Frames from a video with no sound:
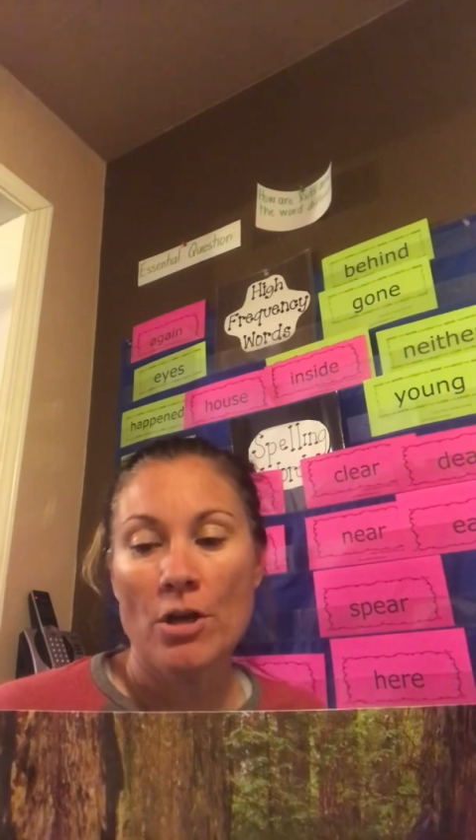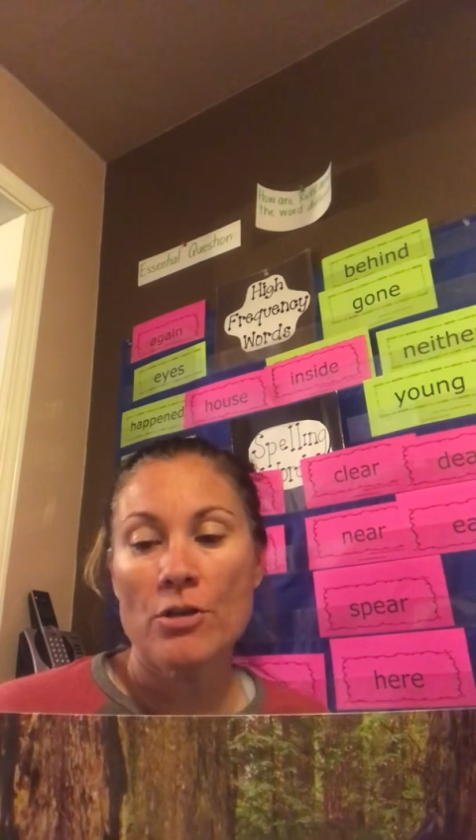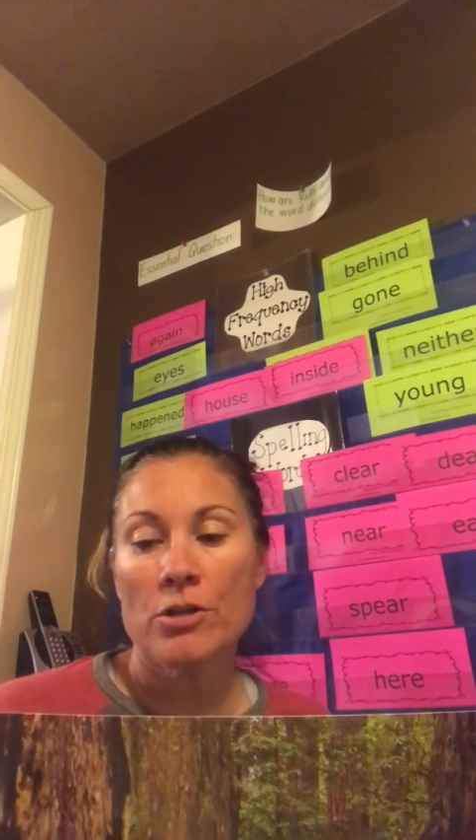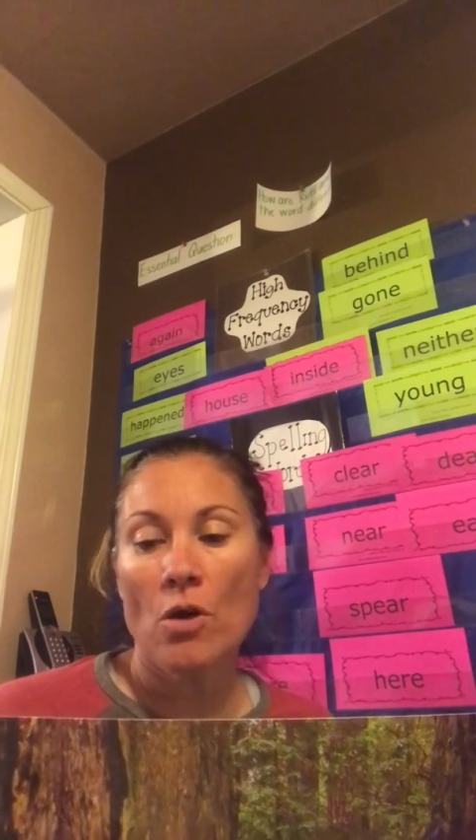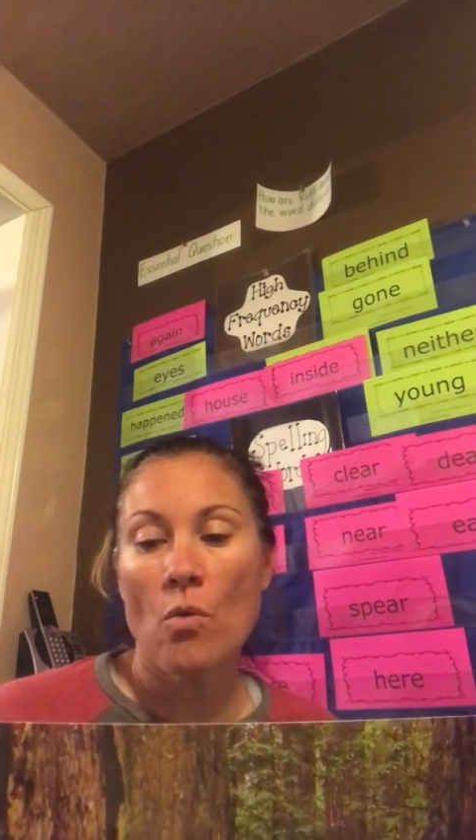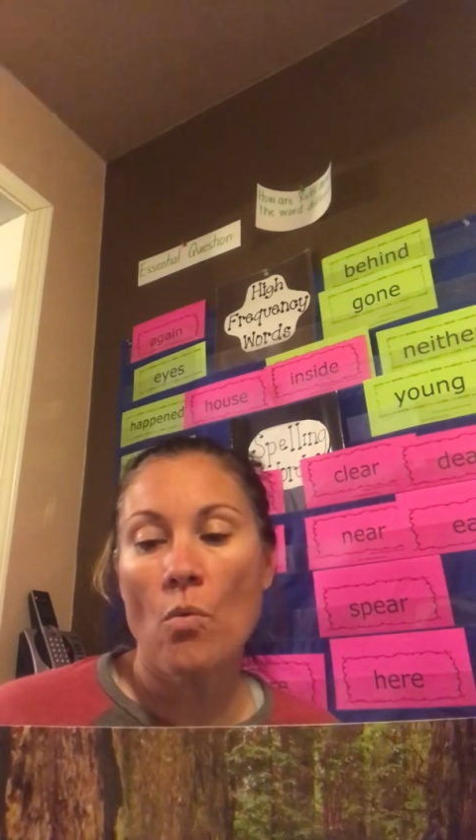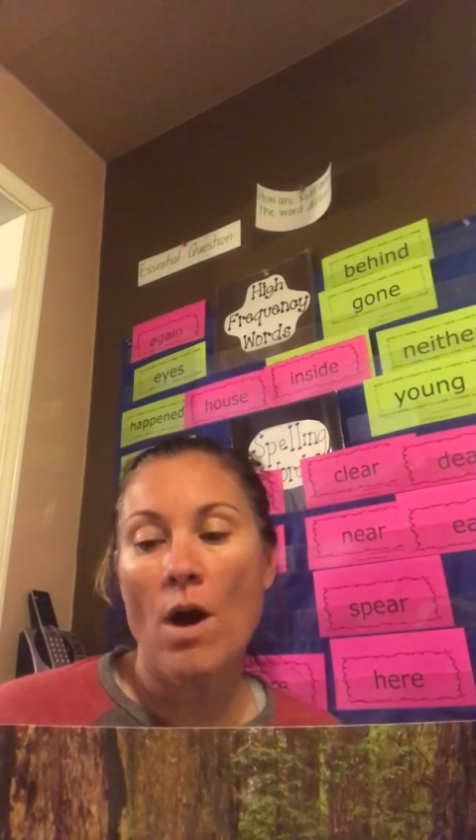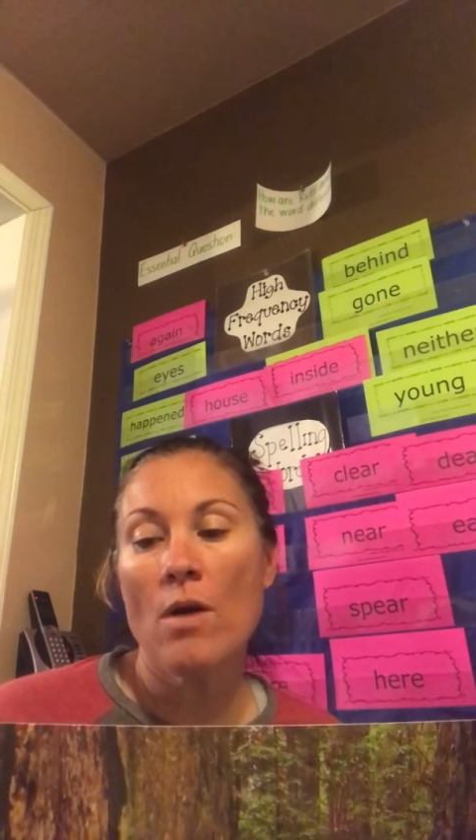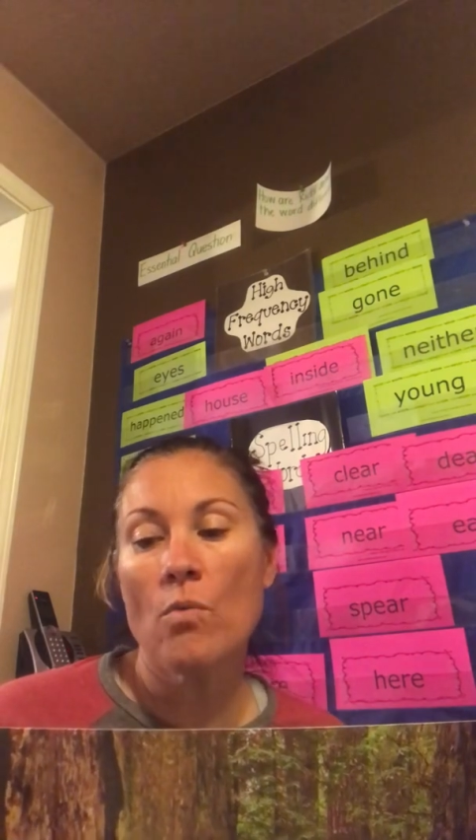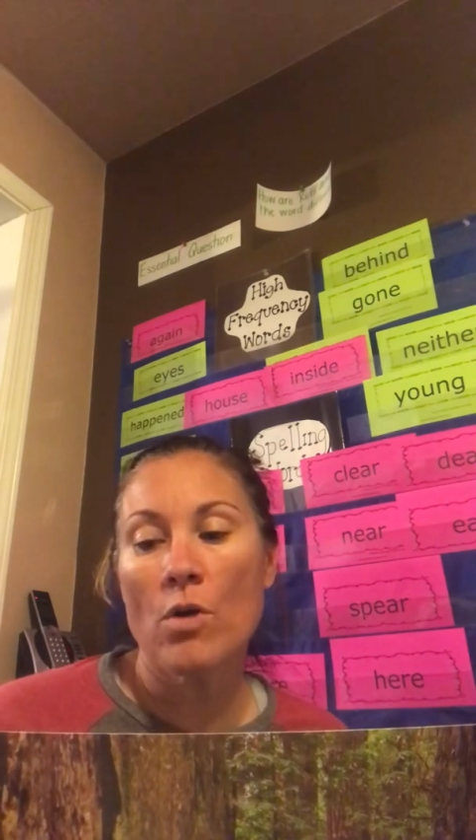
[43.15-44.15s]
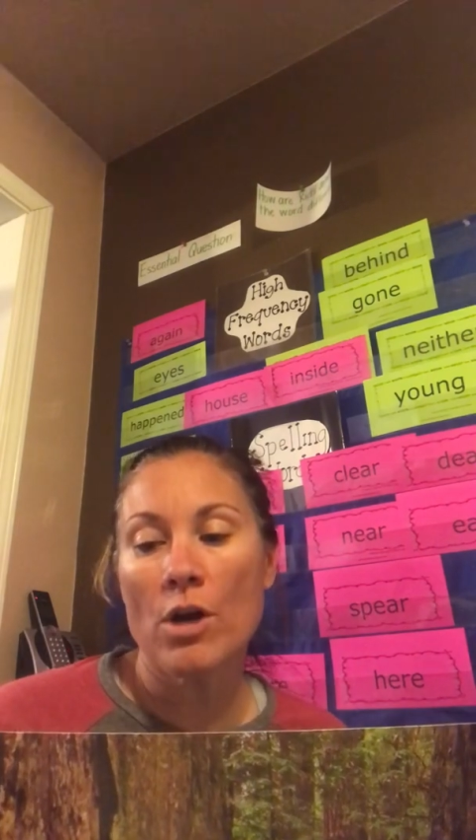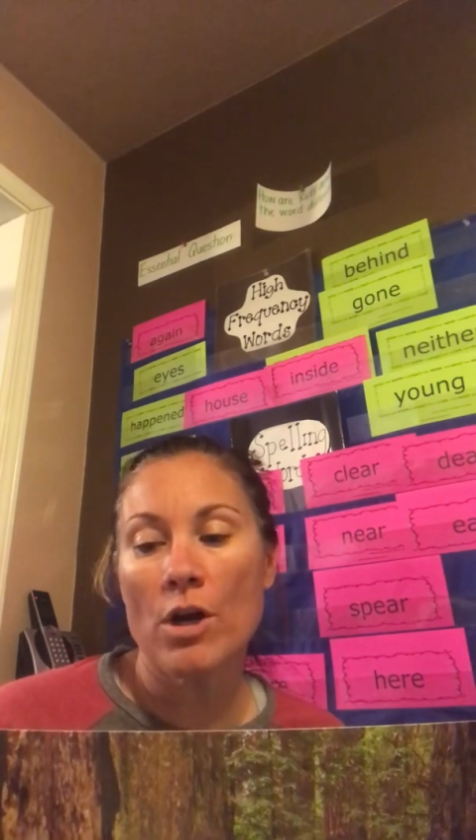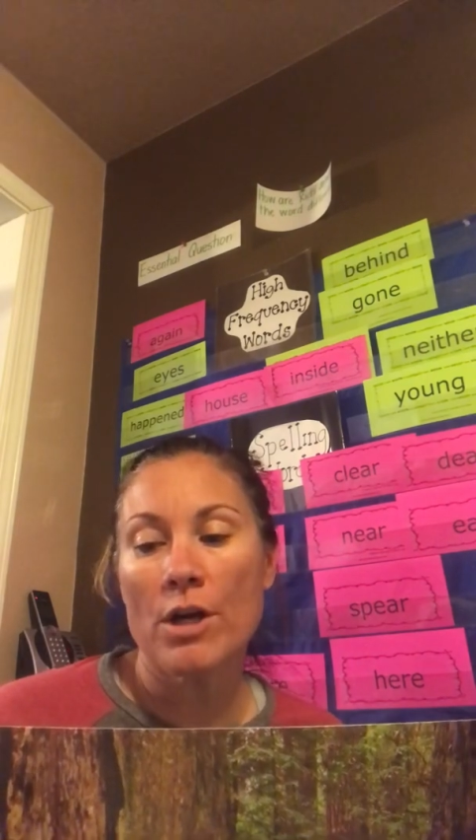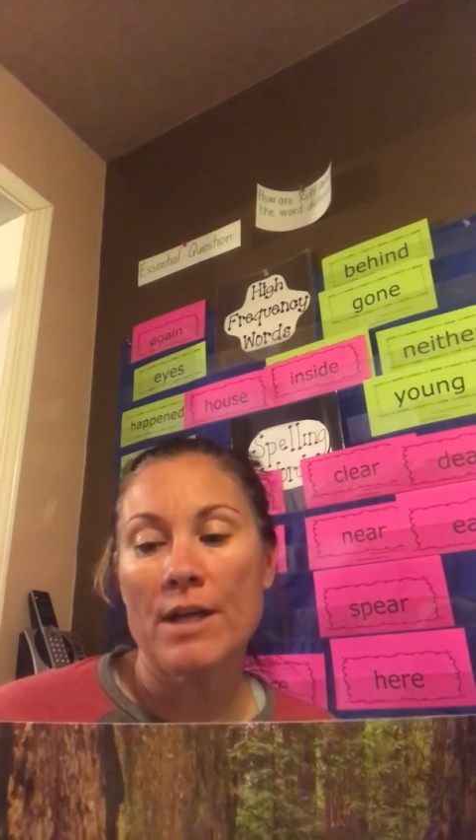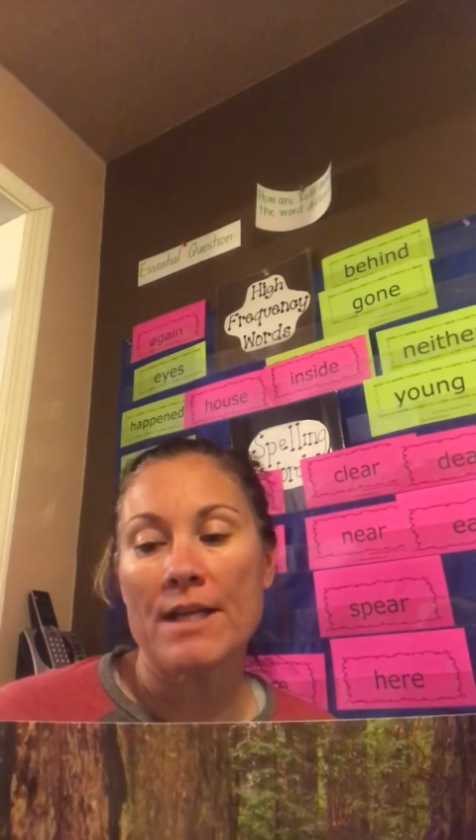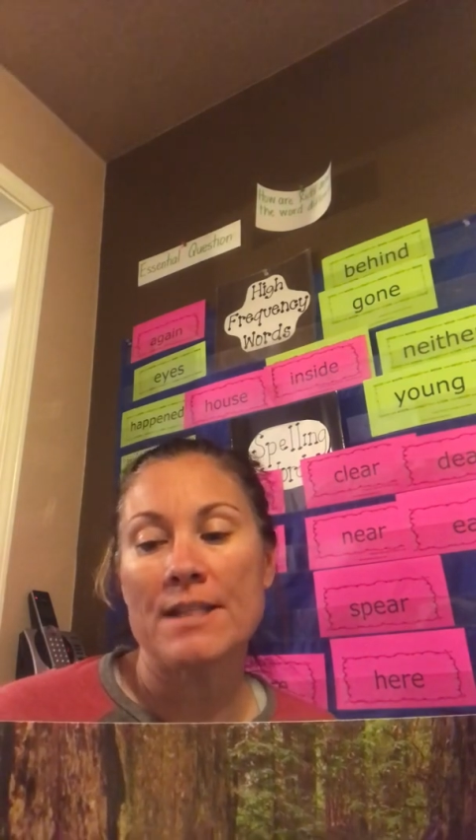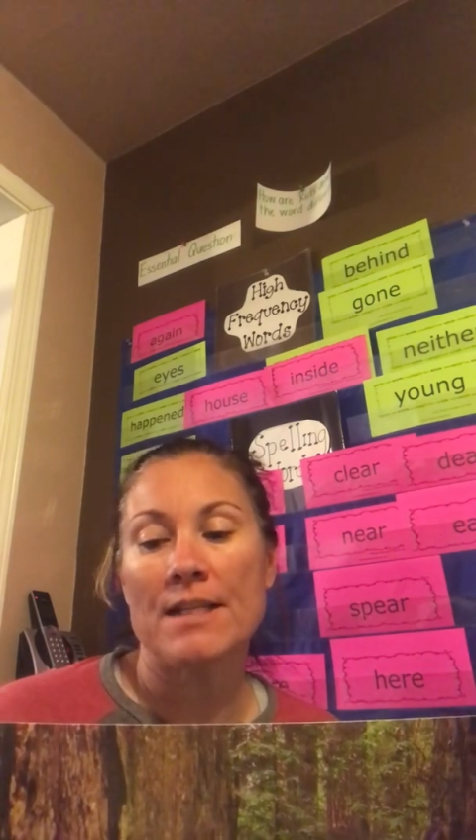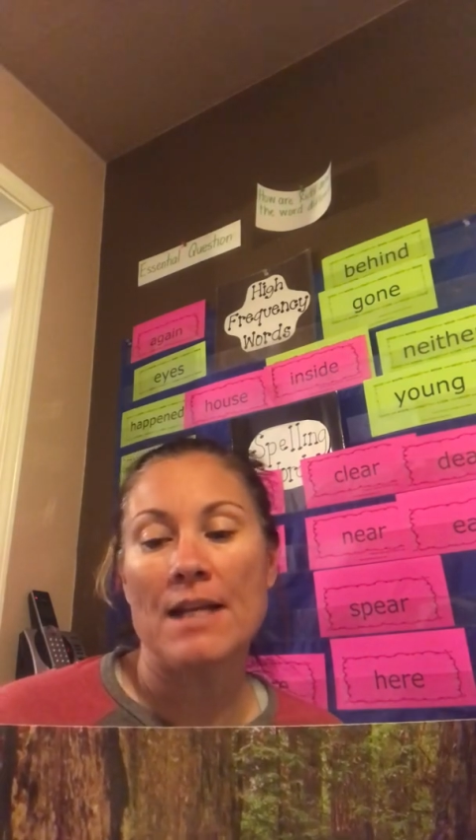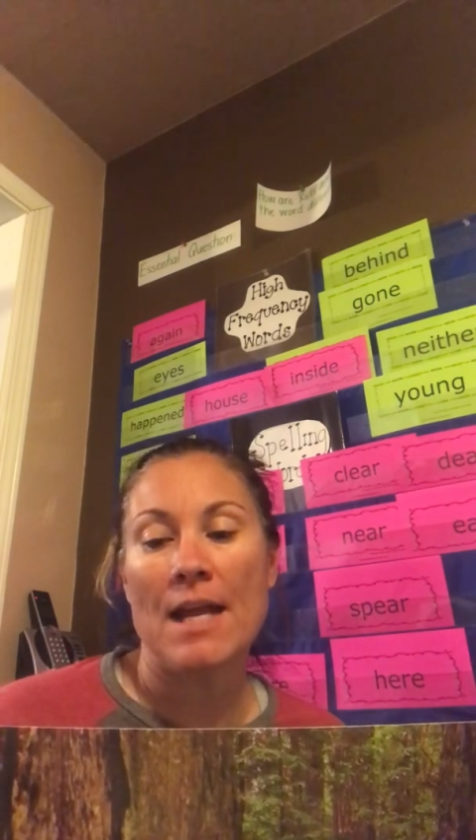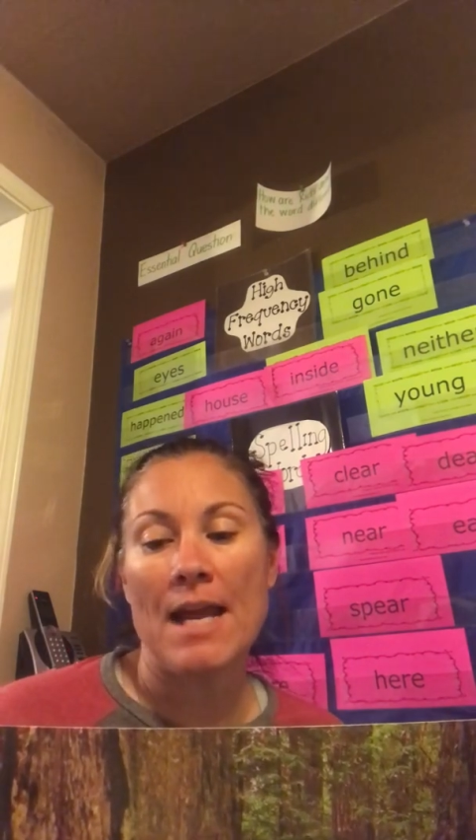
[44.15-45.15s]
So what word is an